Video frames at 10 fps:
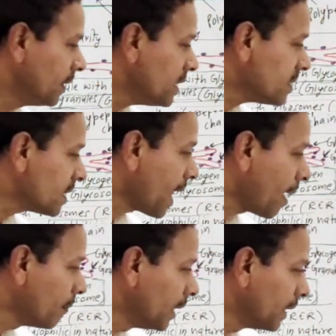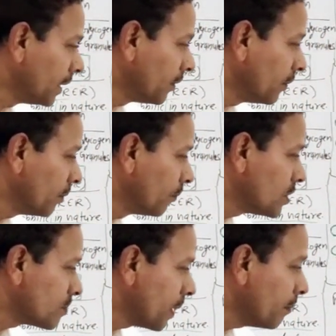these lamellae,
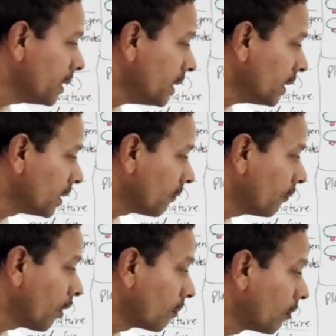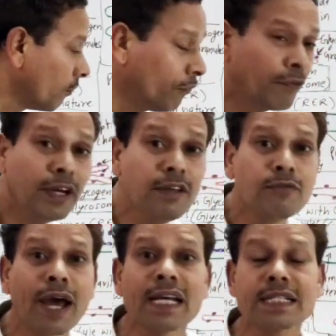which may be in the form of free
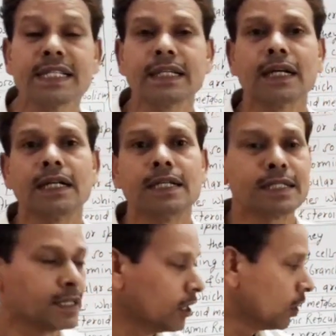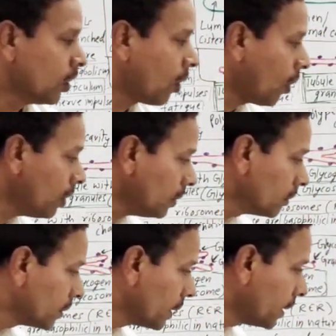vesicles
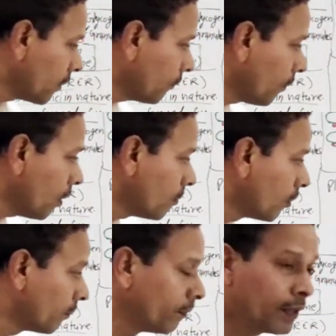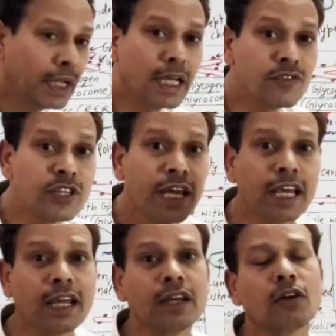or in the form of a
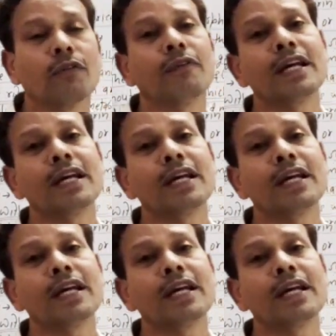chain of